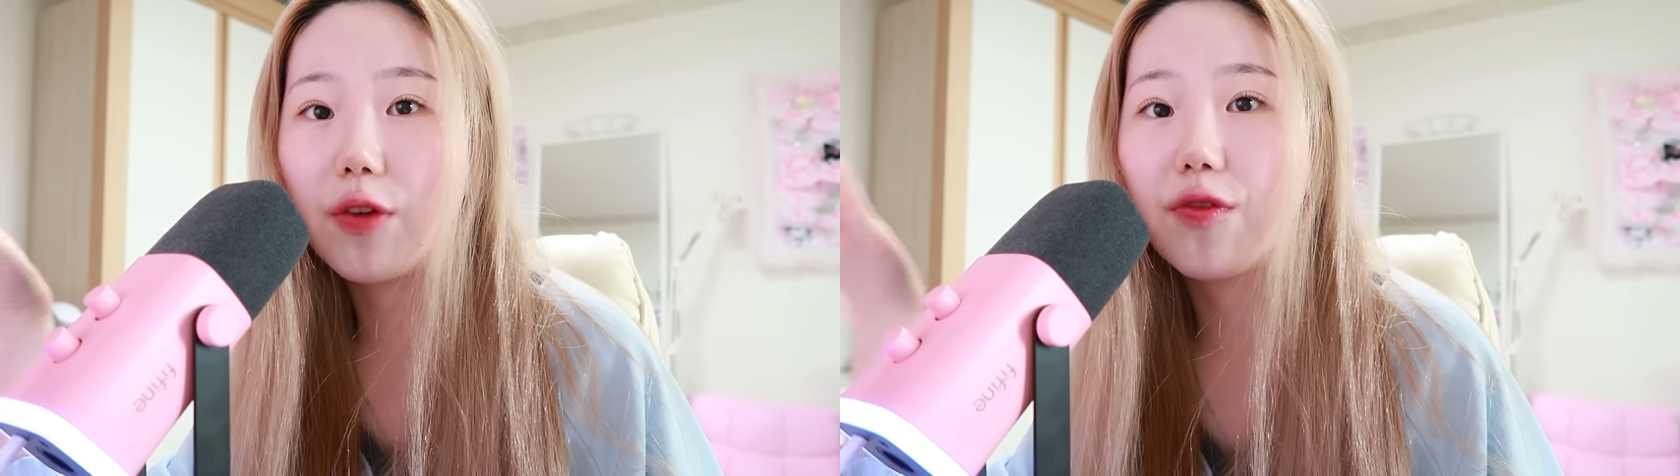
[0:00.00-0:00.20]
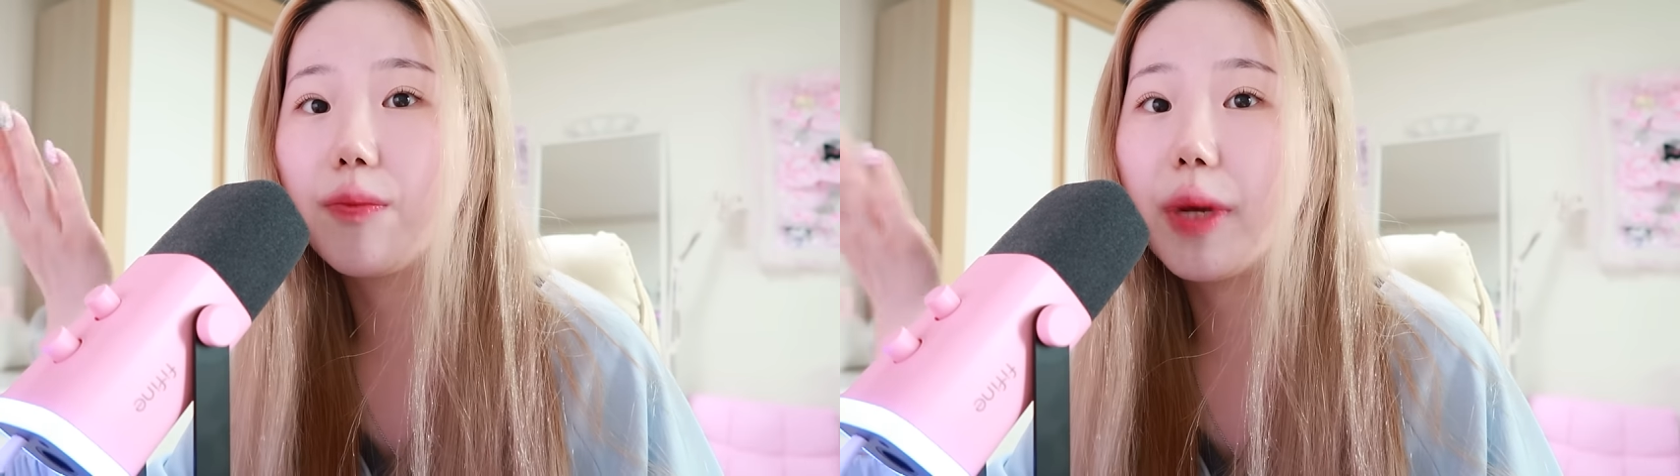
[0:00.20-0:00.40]

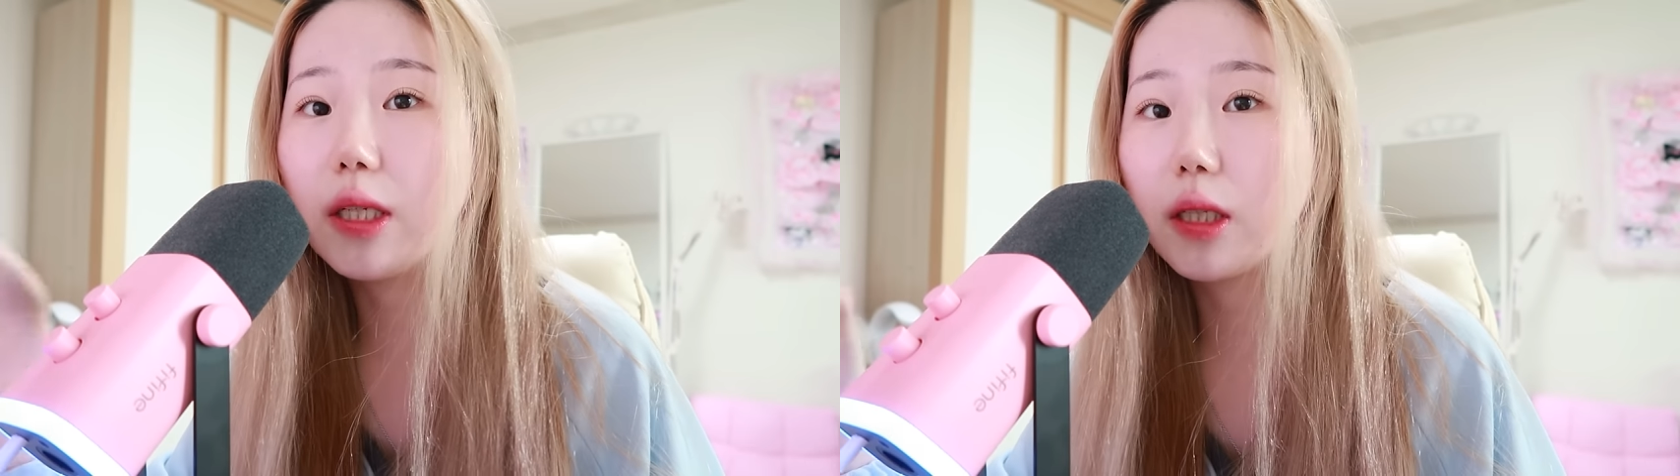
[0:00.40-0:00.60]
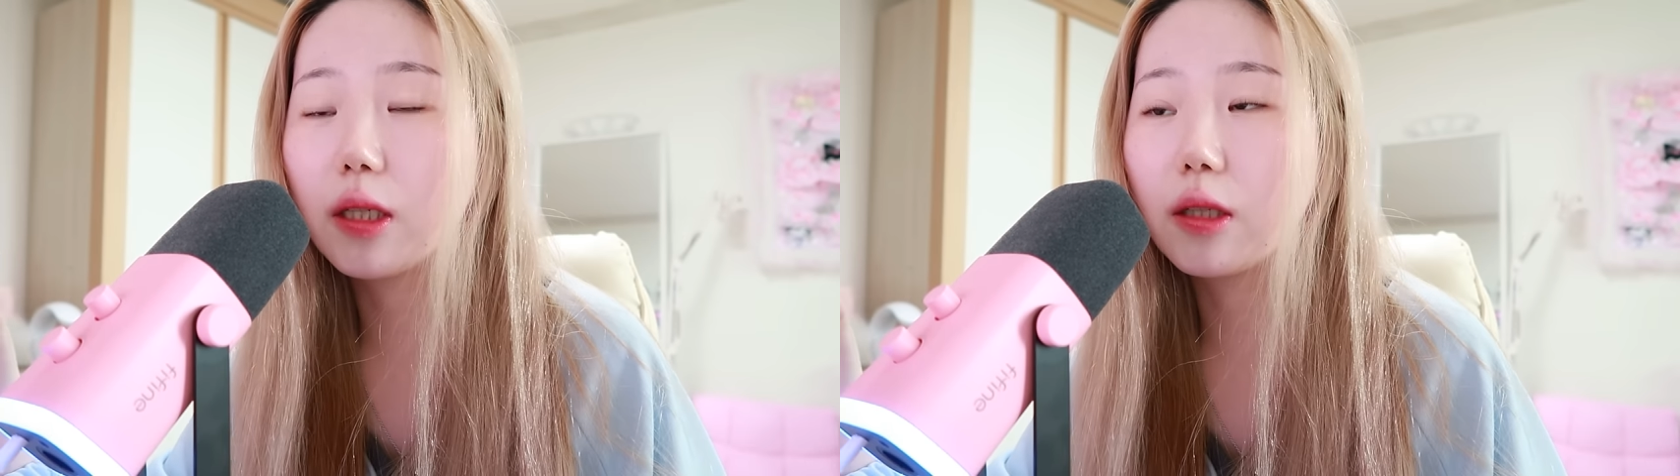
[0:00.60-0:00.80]

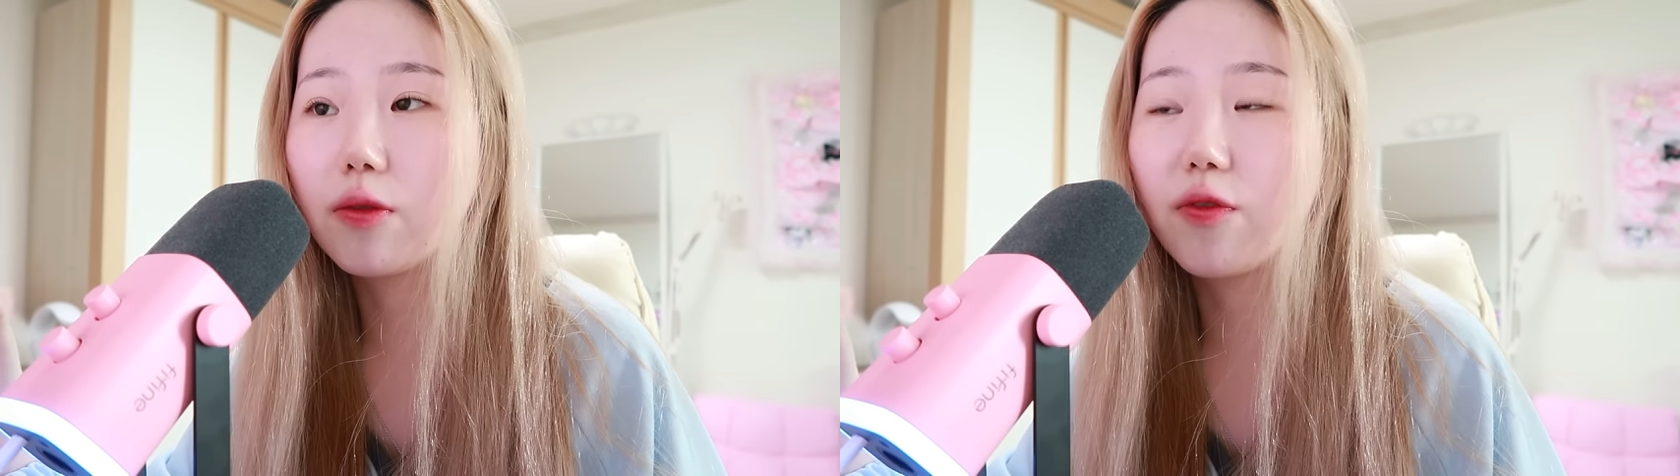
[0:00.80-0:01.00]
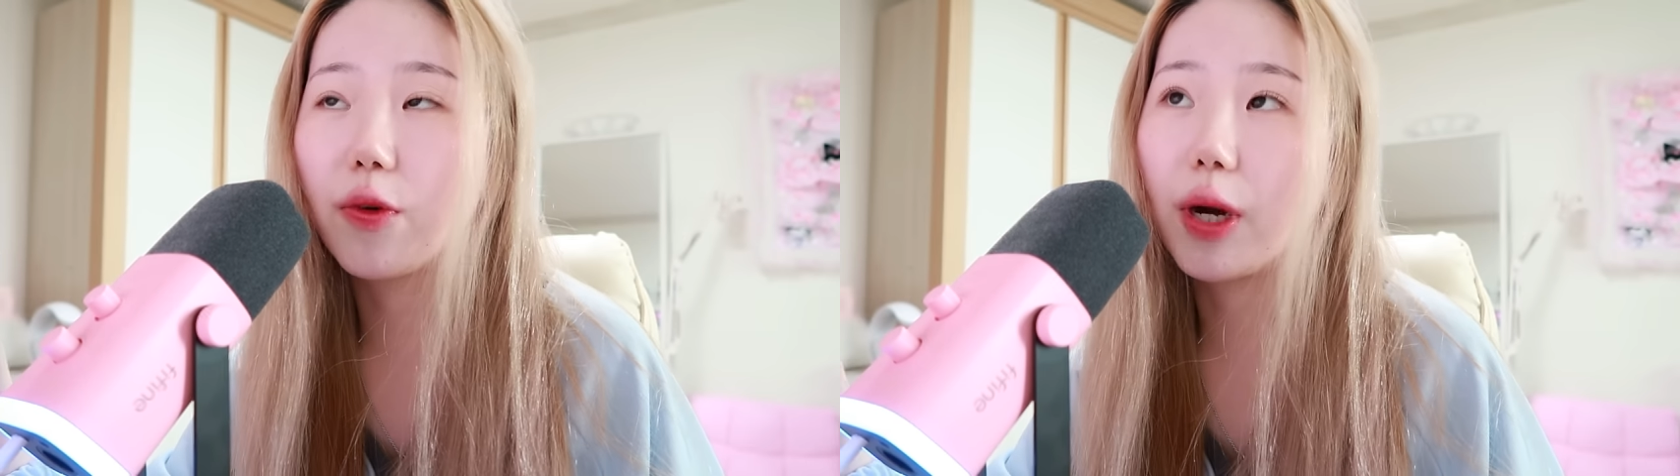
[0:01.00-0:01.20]

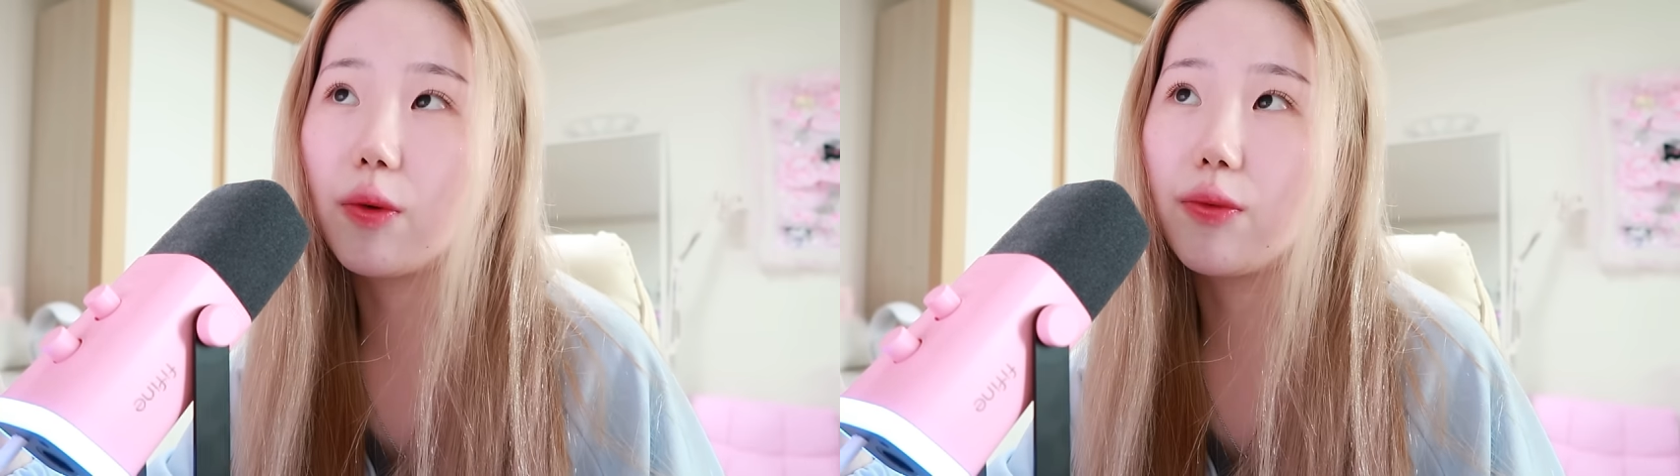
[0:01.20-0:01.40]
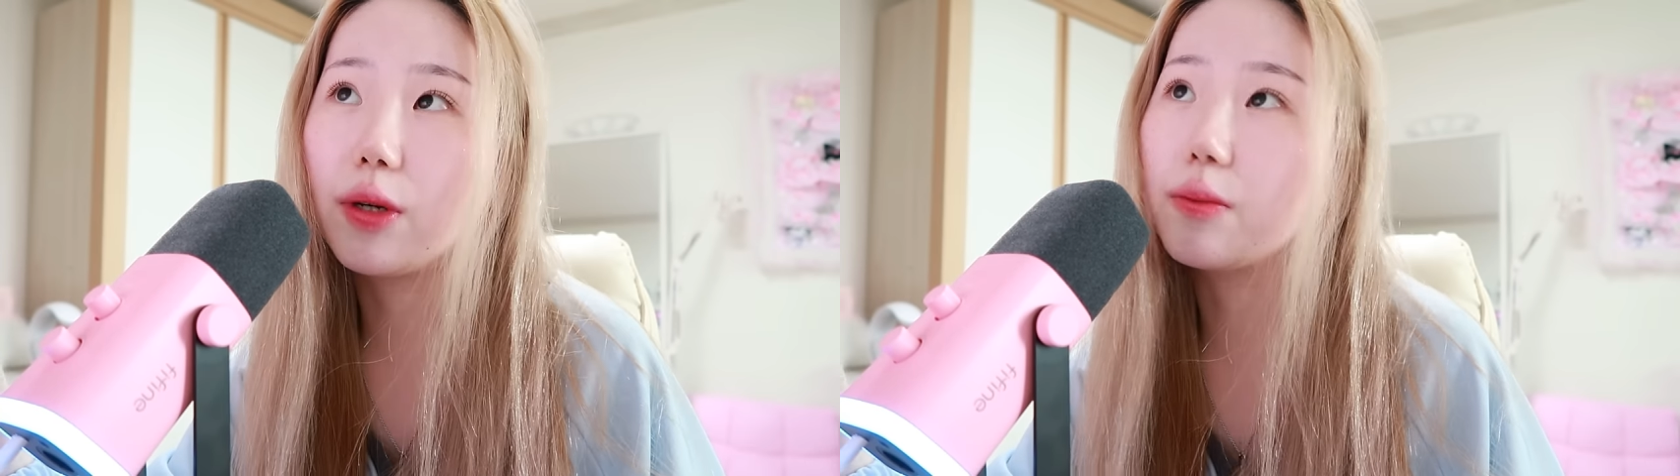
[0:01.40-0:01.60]
information for
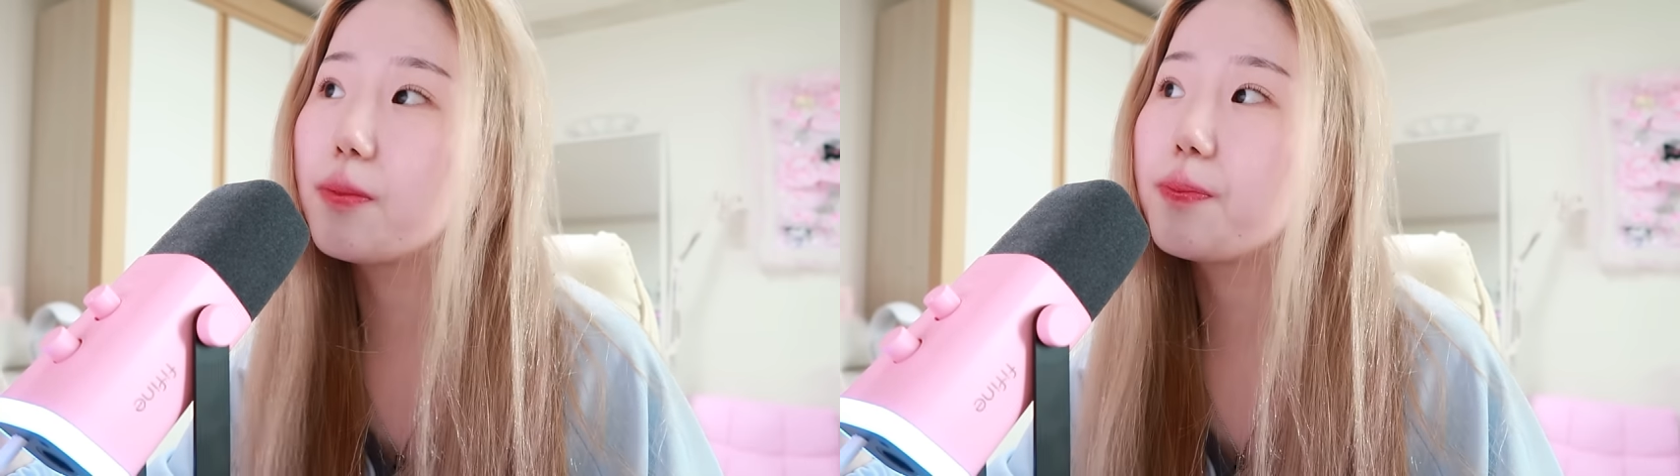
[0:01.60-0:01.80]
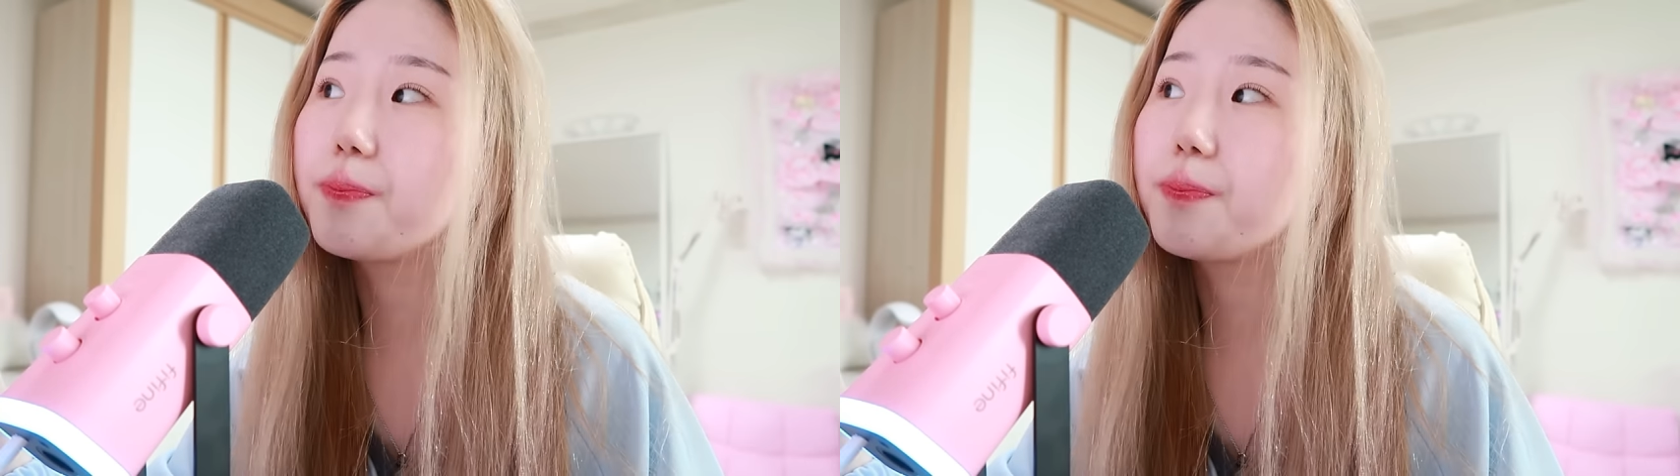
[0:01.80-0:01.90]
our room.